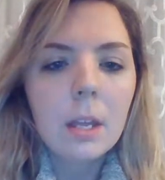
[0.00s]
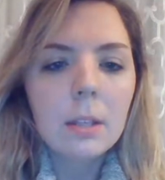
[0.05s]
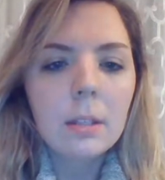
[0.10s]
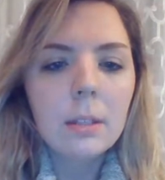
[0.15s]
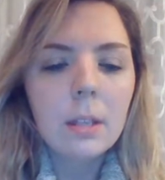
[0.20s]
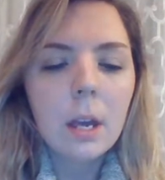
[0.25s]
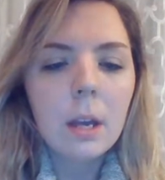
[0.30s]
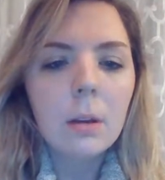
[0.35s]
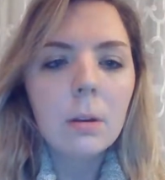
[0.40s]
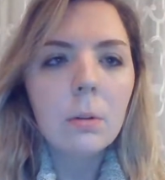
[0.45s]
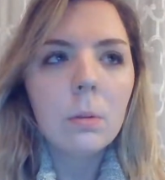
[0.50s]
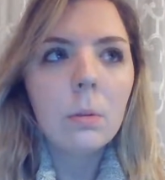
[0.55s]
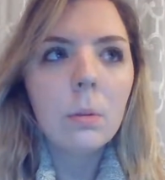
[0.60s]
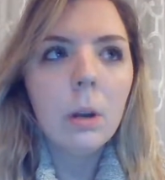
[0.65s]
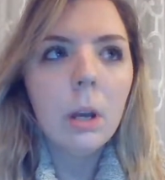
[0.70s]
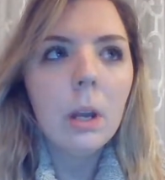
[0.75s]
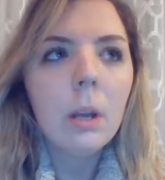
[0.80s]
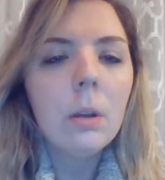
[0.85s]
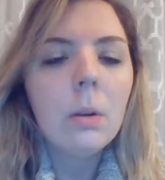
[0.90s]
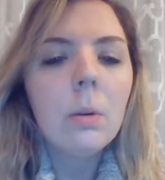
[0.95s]

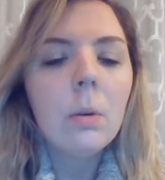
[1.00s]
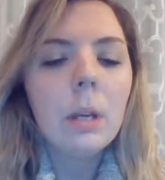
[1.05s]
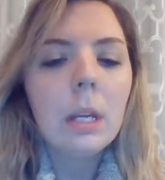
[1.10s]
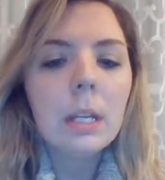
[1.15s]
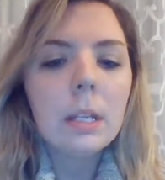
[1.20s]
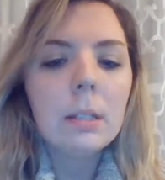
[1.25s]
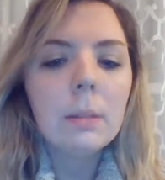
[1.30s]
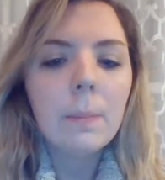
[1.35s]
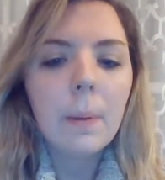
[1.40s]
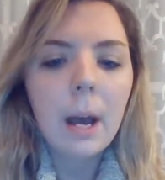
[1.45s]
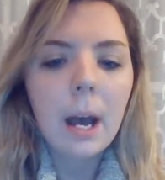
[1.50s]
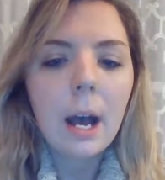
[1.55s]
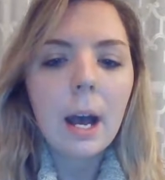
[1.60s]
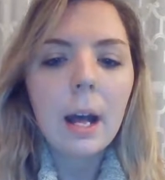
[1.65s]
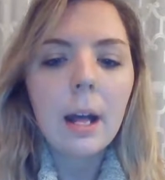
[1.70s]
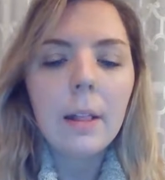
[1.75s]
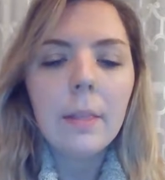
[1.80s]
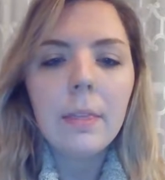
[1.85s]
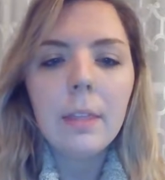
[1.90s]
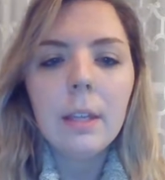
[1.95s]
So who is
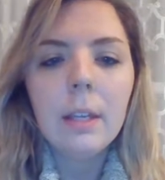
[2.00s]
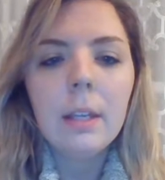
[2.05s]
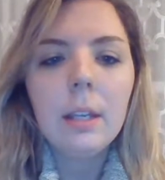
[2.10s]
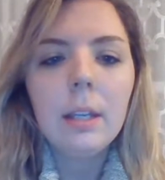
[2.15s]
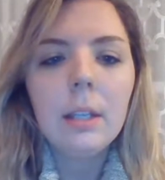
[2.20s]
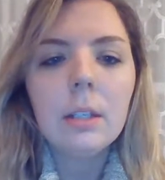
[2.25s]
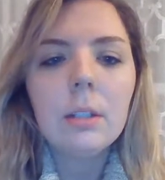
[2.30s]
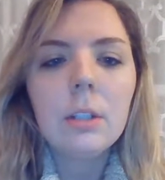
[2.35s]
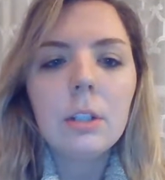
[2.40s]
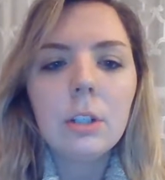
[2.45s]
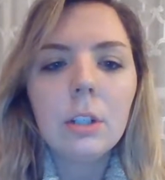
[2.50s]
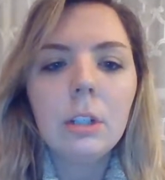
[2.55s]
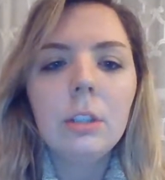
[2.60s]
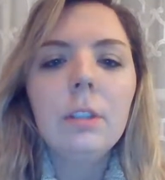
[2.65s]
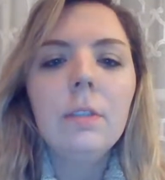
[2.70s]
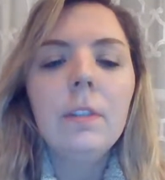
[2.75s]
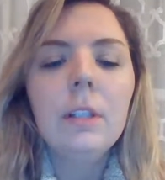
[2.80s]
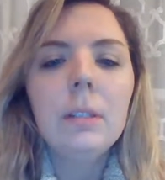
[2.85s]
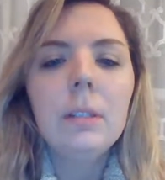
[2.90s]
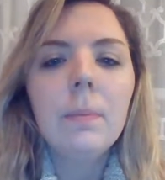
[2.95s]
behind the
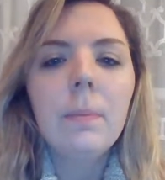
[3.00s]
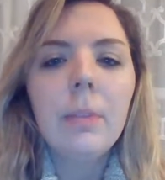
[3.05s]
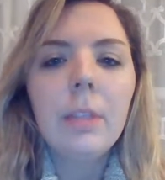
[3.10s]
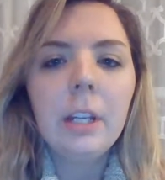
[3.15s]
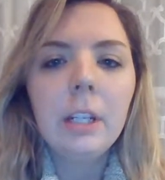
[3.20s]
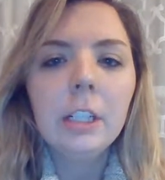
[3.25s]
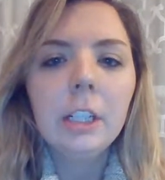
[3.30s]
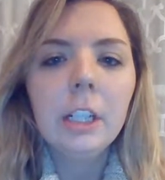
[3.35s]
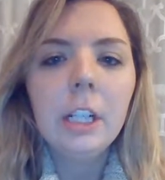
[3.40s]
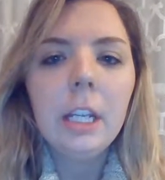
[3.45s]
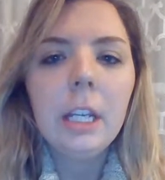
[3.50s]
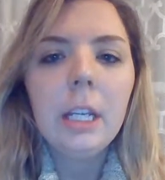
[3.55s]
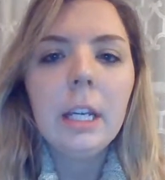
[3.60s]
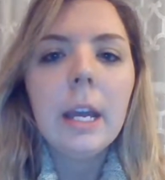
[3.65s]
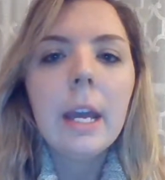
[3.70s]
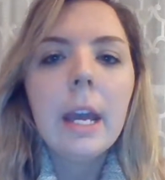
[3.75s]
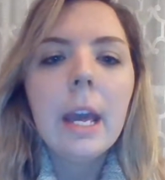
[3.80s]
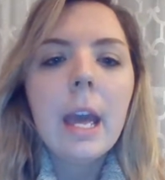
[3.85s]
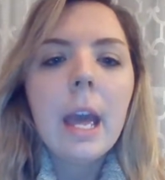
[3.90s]
constructivism theory?